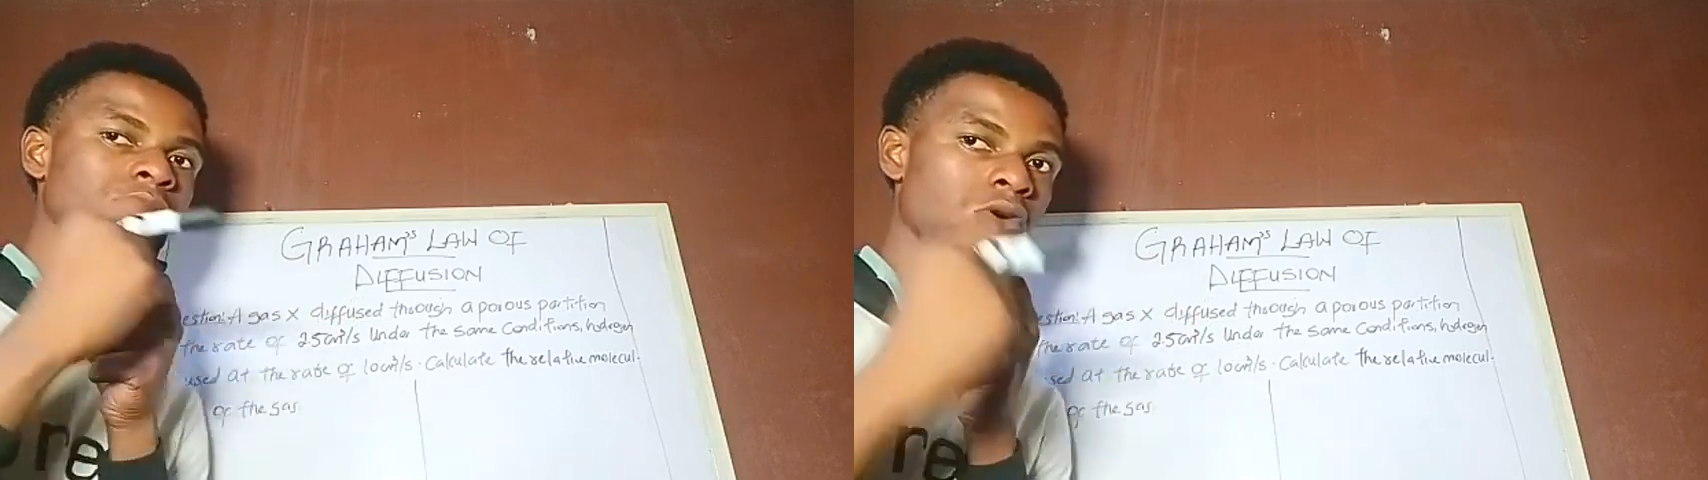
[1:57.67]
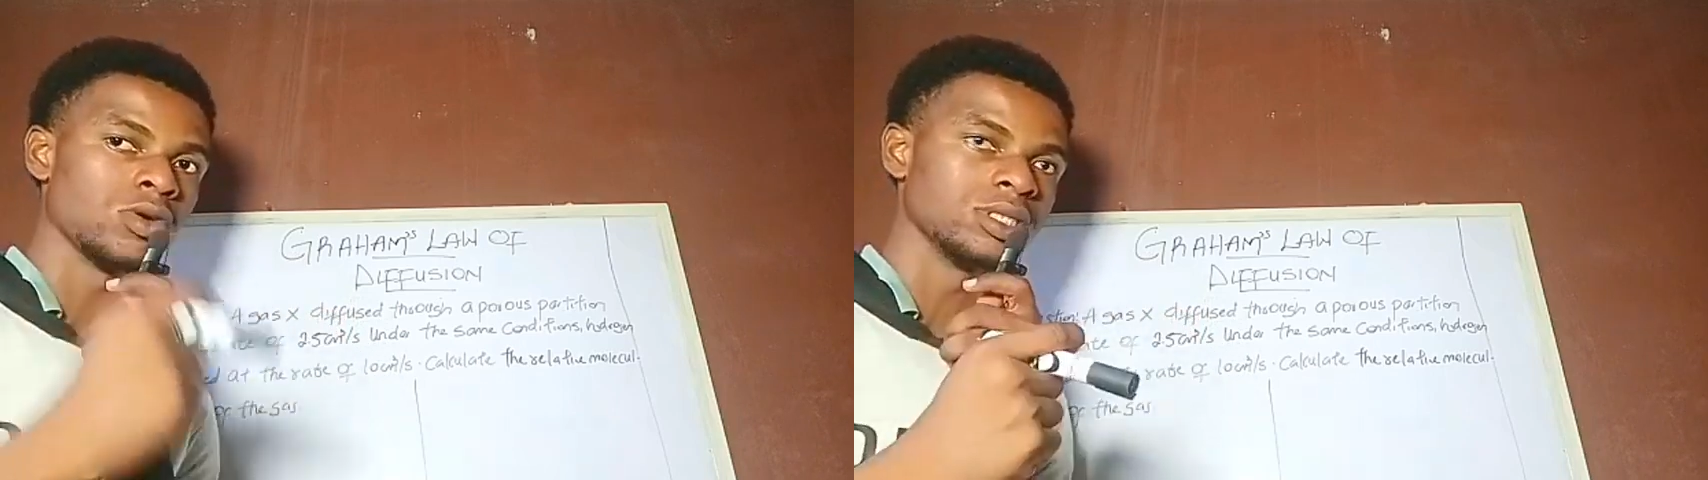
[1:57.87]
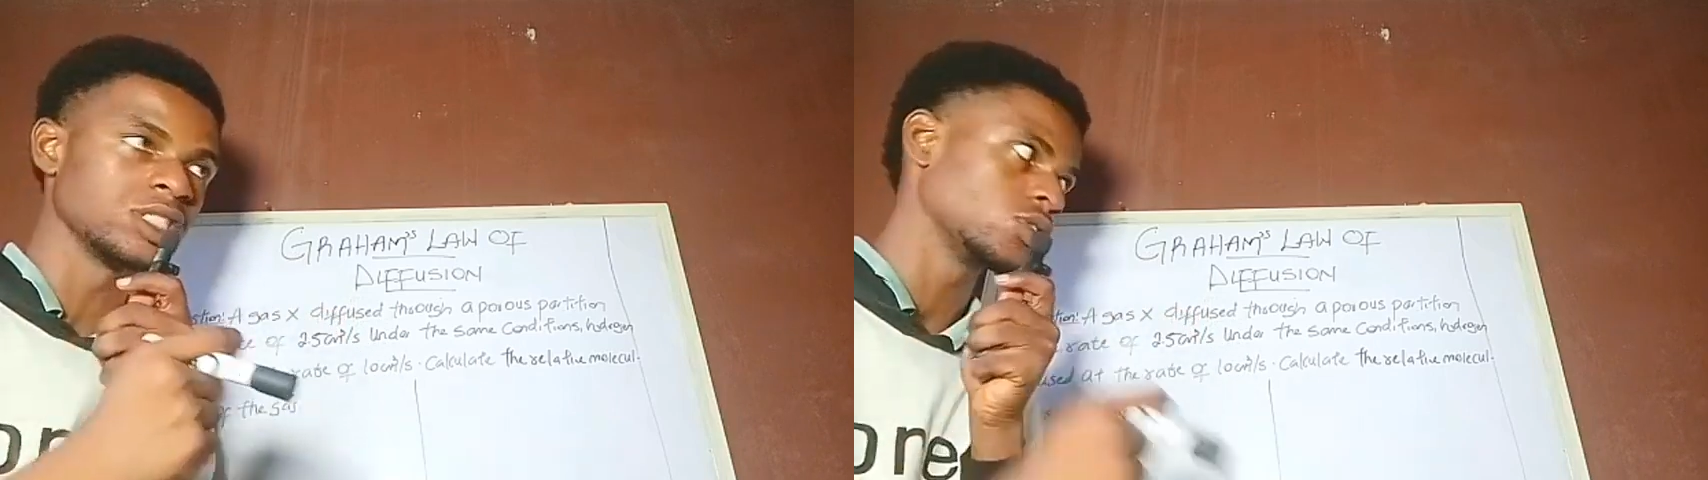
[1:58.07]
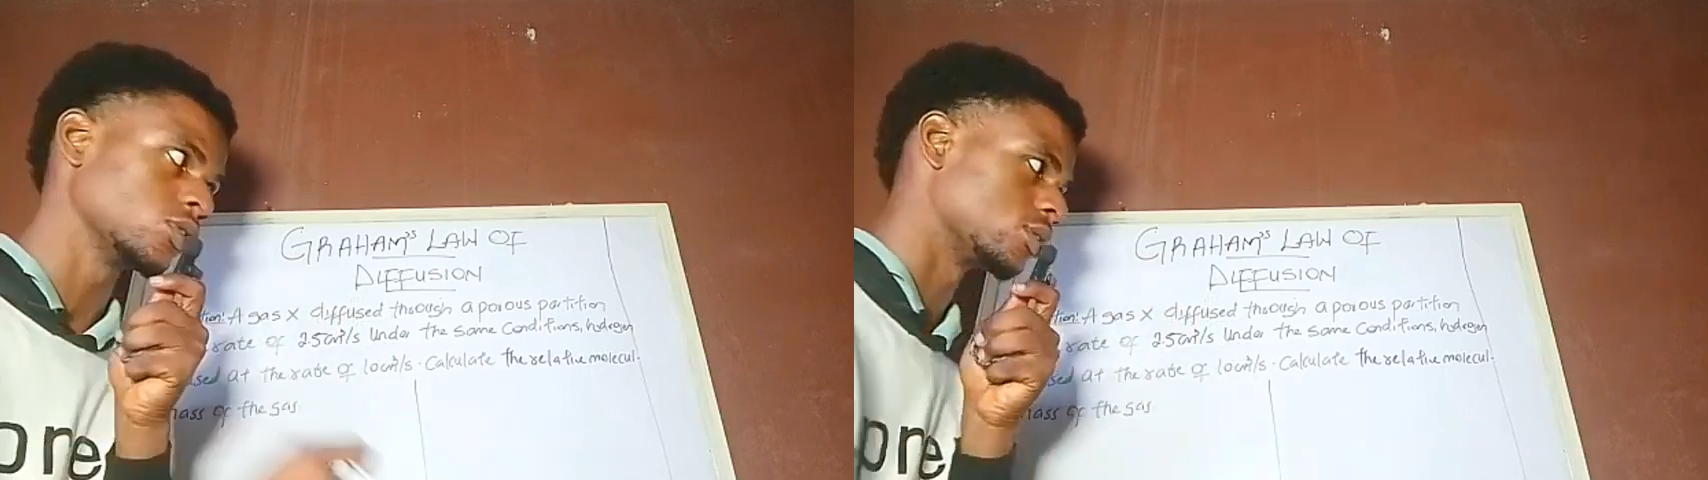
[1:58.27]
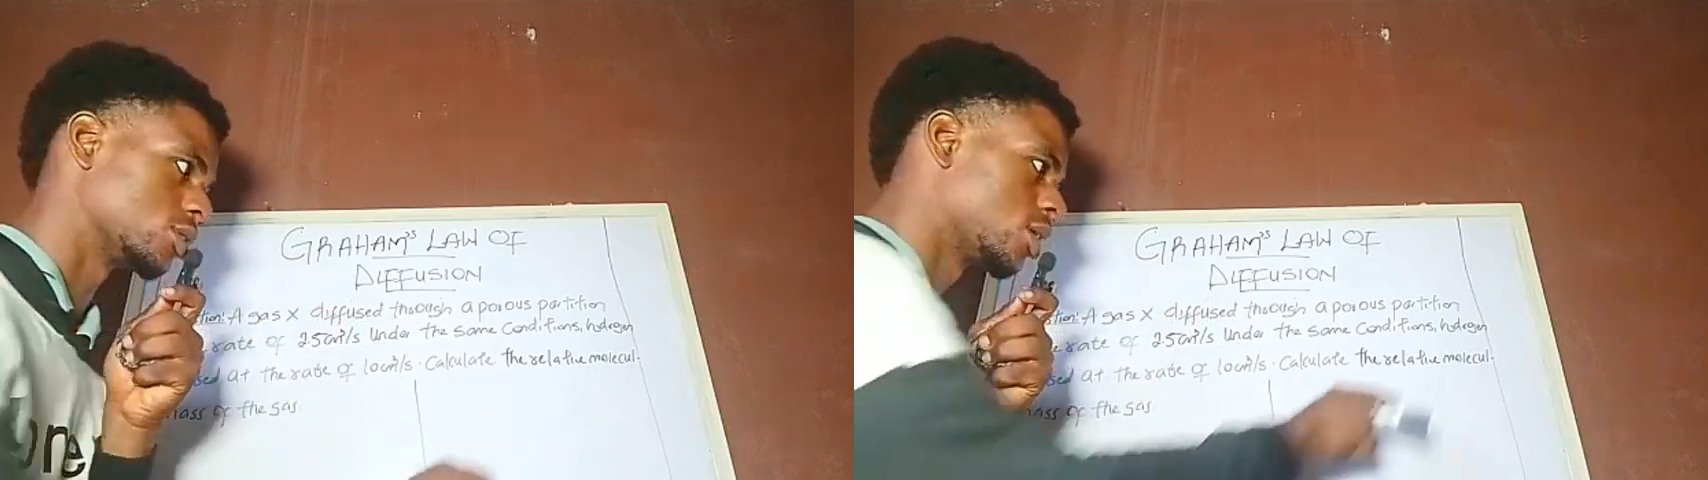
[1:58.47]

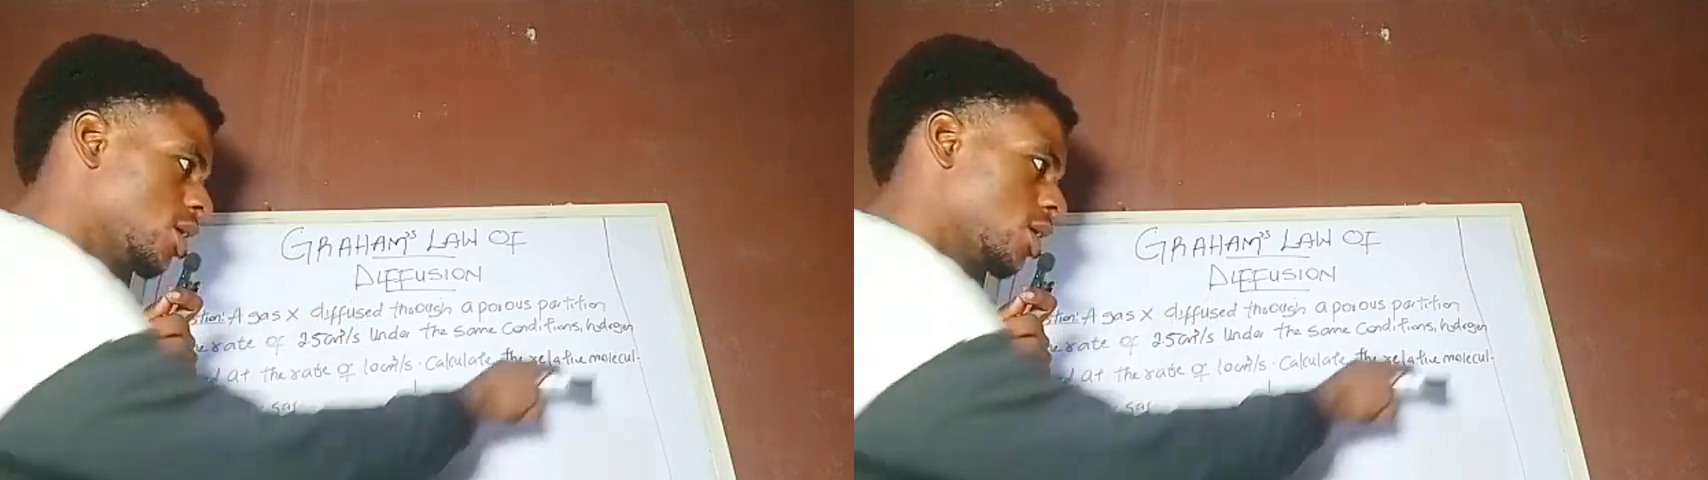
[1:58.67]
conditions.